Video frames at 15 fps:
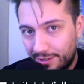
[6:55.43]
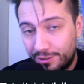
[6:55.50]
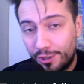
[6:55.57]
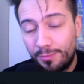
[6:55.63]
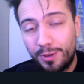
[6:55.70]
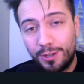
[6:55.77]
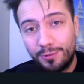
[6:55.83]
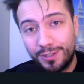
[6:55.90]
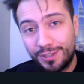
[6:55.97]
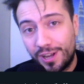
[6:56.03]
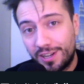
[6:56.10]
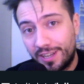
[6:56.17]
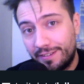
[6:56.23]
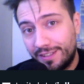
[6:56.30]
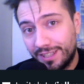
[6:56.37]
join me on
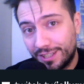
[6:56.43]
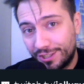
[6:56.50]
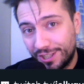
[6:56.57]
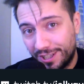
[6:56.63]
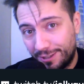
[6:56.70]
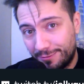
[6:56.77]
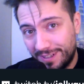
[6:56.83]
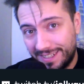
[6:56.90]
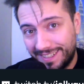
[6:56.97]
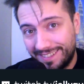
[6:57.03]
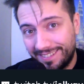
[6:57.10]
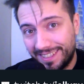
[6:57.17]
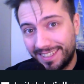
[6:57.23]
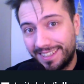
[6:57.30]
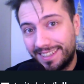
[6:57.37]

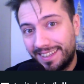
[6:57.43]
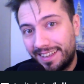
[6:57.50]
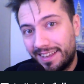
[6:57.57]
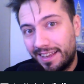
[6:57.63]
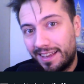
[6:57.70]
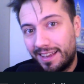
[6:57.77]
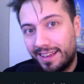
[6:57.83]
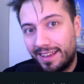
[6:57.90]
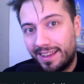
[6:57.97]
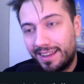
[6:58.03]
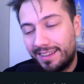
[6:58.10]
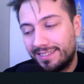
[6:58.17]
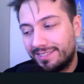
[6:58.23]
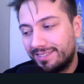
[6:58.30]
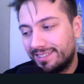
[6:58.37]
twitch.tv/jellyquintv.
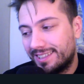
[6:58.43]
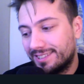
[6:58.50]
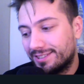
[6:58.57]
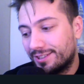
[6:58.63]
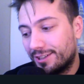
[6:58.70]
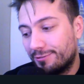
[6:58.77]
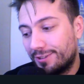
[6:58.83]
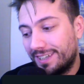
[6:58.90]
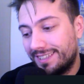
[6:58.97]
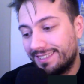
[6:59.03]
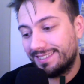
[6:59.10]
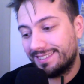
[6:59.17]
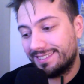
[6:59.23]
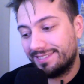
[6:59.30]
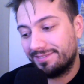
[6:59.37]
And as
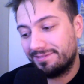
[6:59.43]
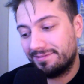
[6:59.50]
always,